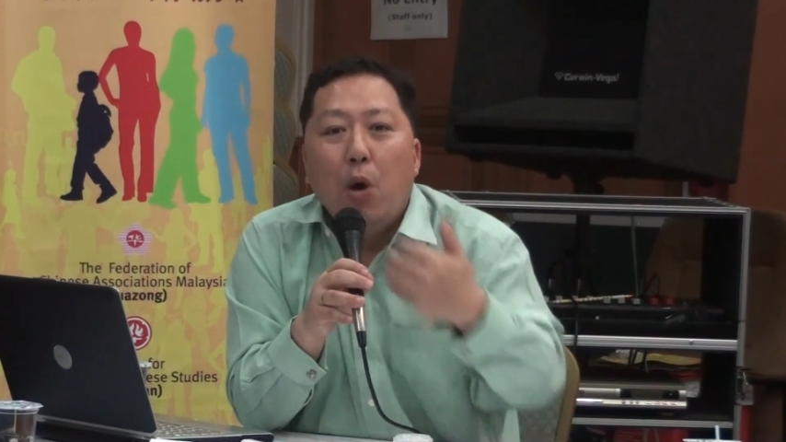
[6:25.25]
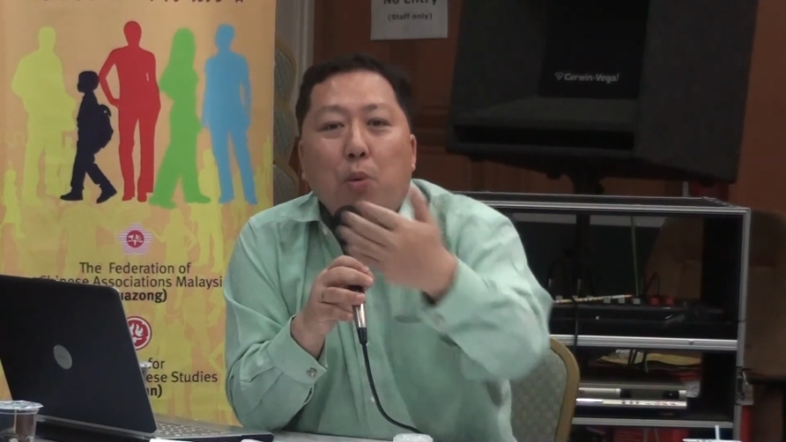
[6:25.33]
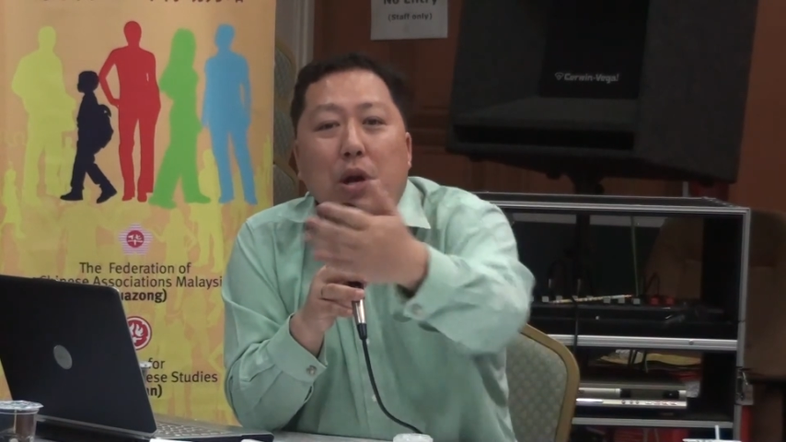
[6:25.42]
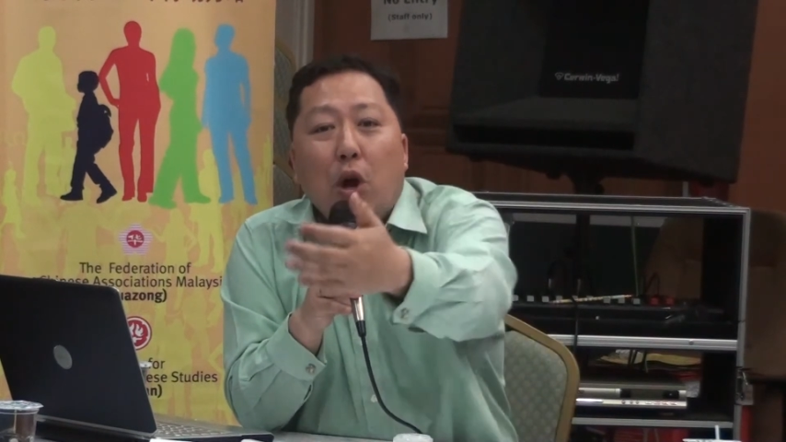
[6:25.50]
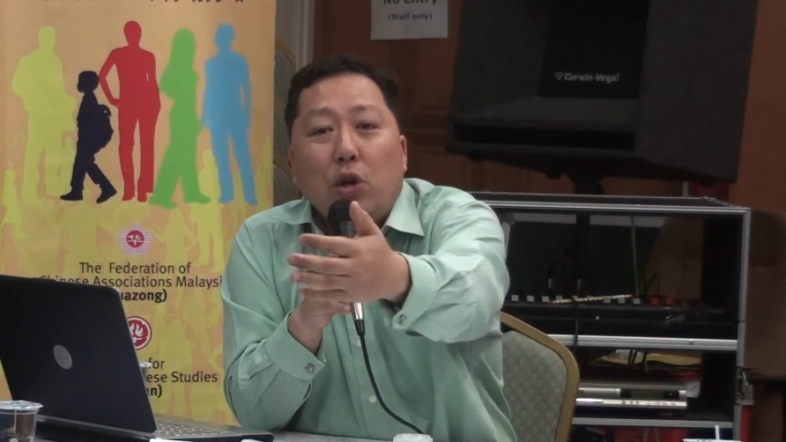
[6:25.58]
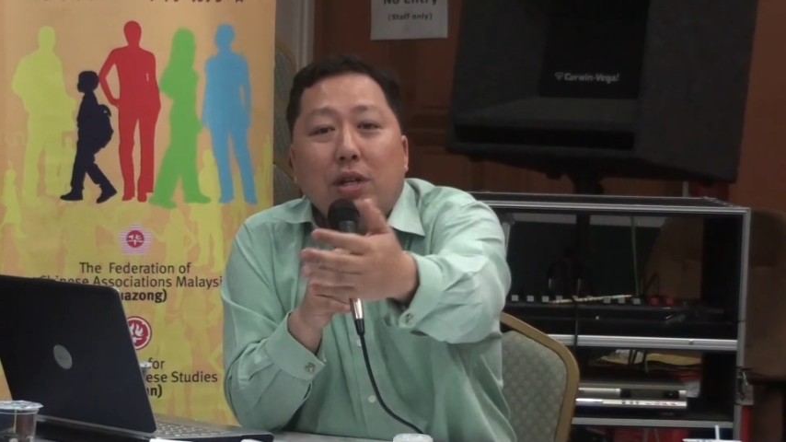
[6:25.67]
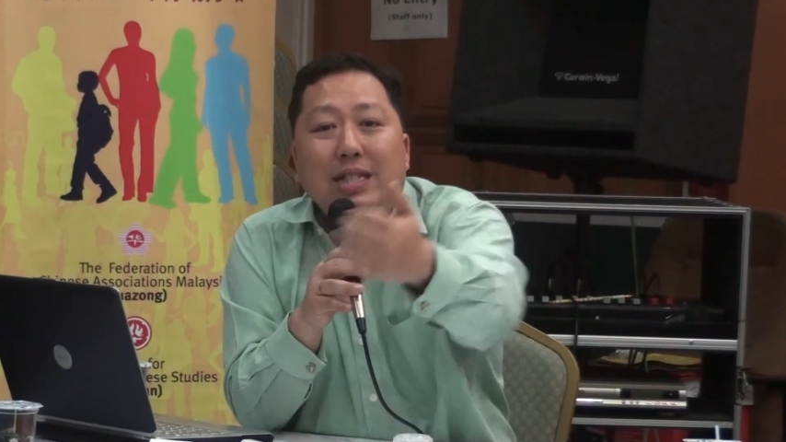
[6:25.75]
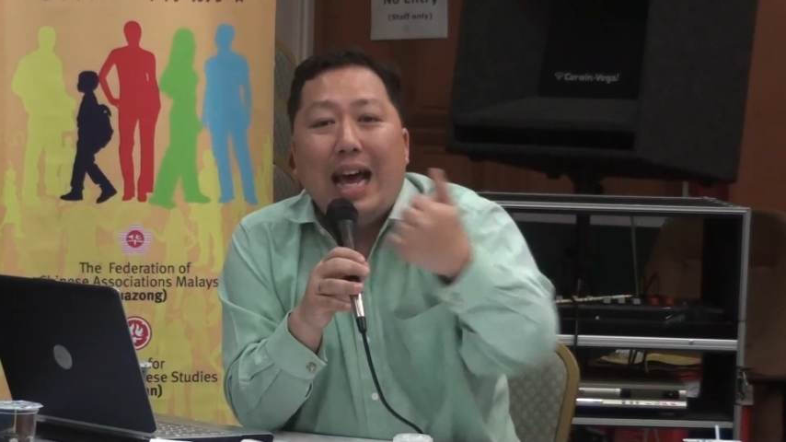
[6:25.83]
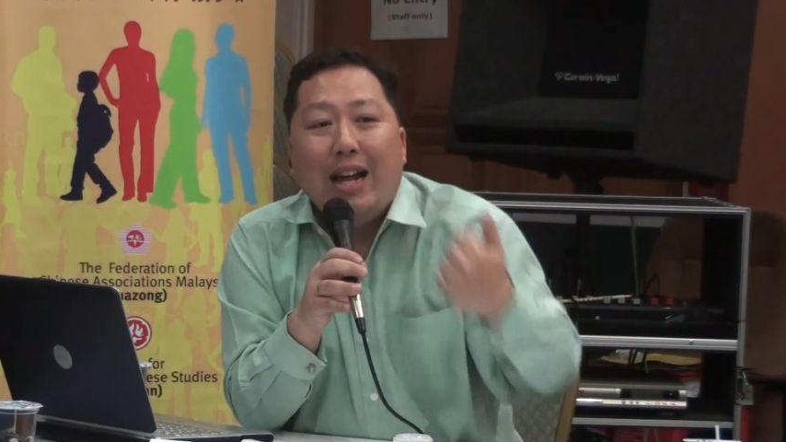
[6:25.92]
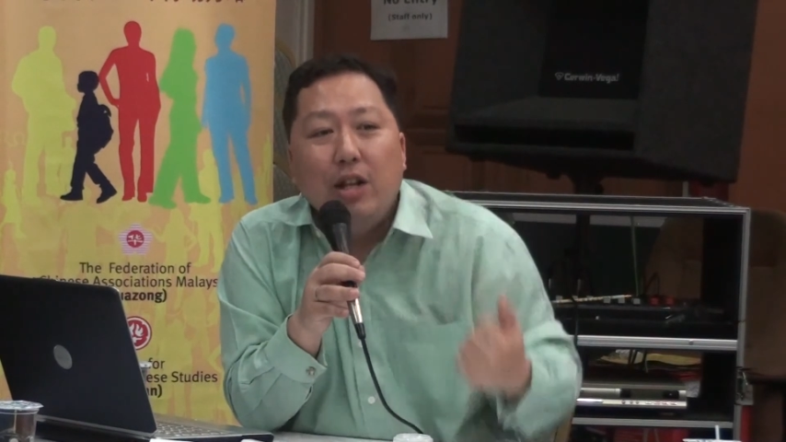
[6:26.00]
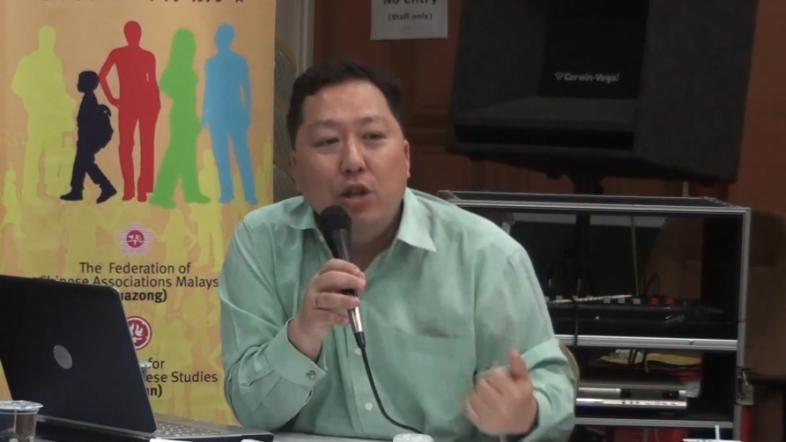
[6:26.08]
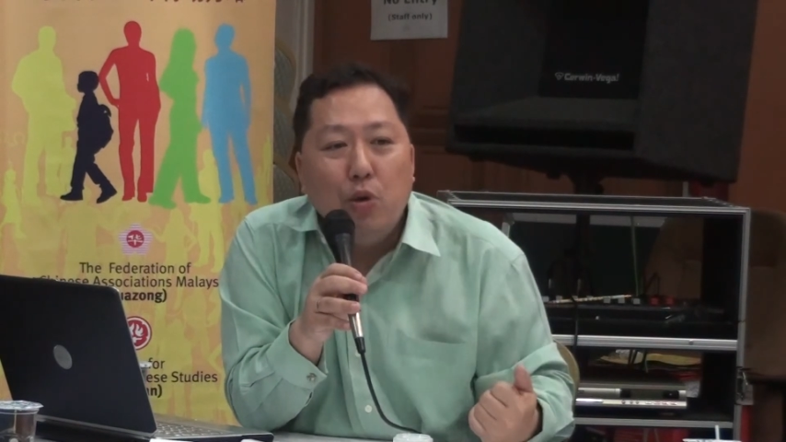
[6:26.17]
We're not going to
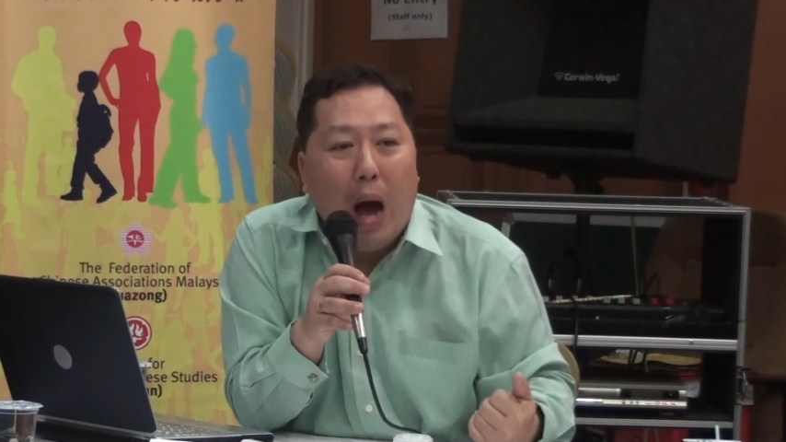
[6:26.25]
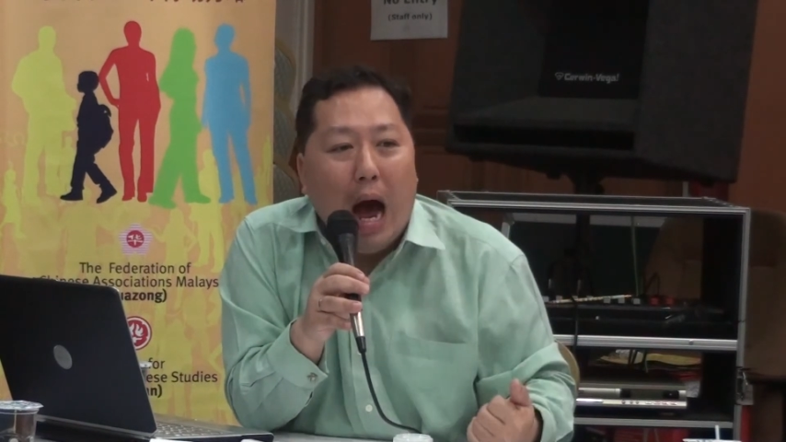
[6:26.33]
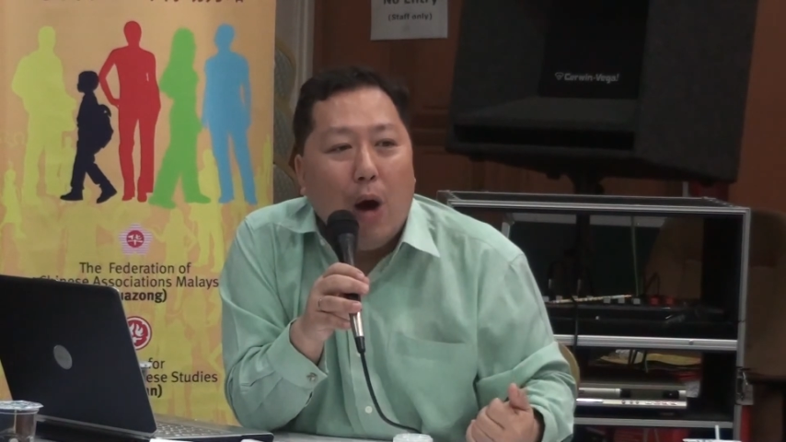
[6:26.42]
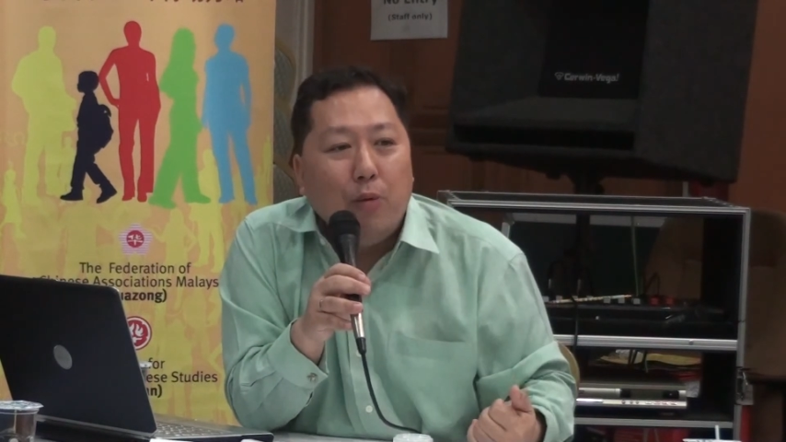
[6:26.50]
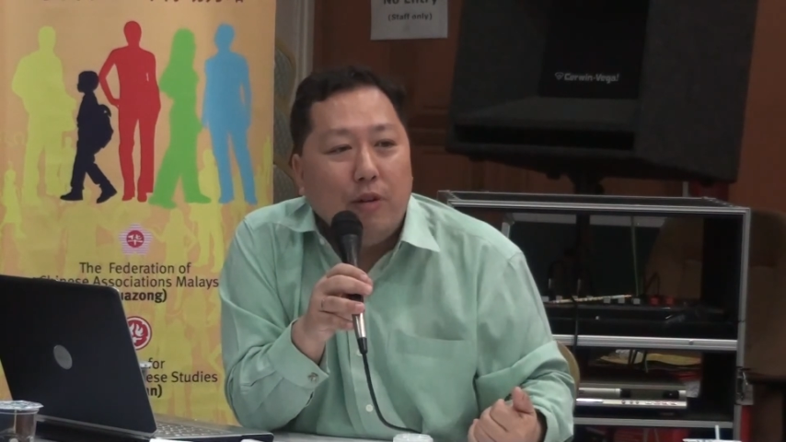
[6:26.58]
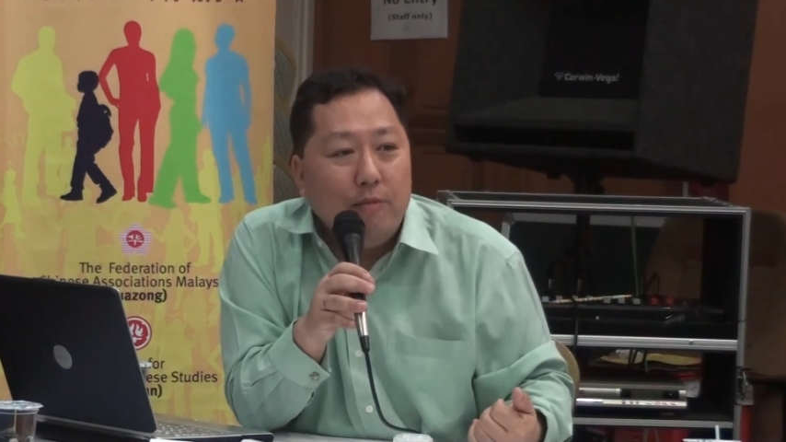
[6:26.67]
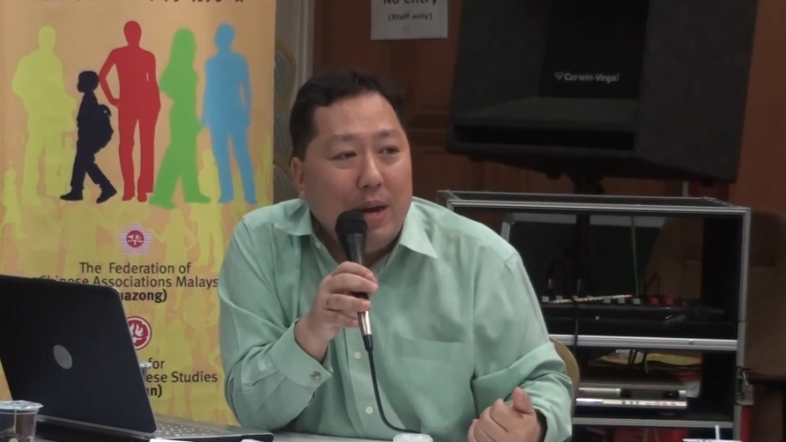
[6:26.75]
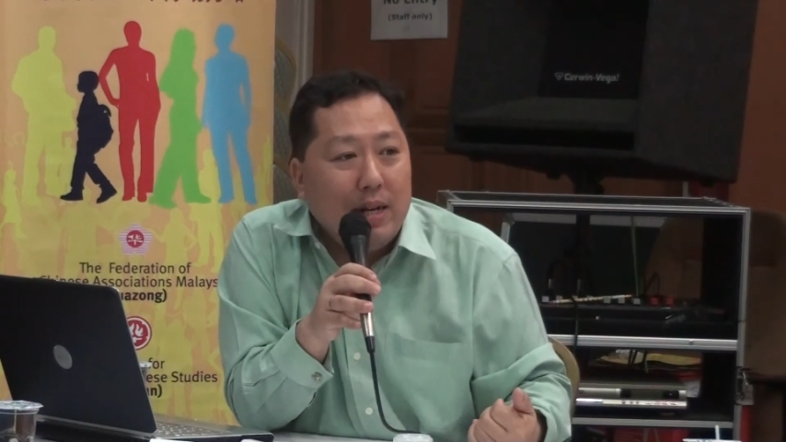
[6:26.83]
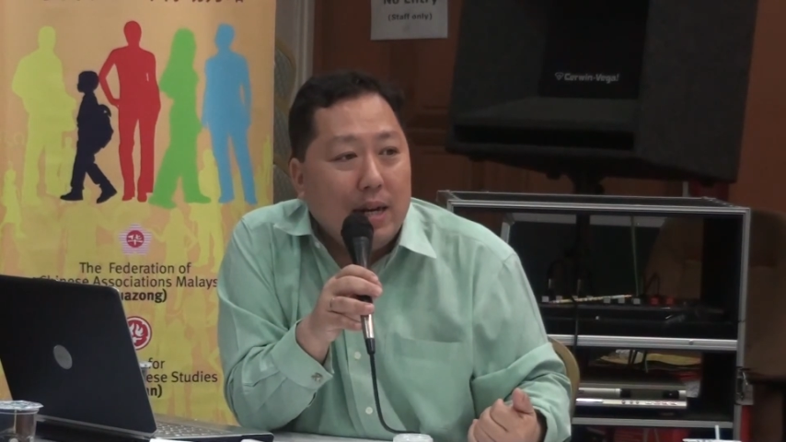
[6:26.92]
tell you how we make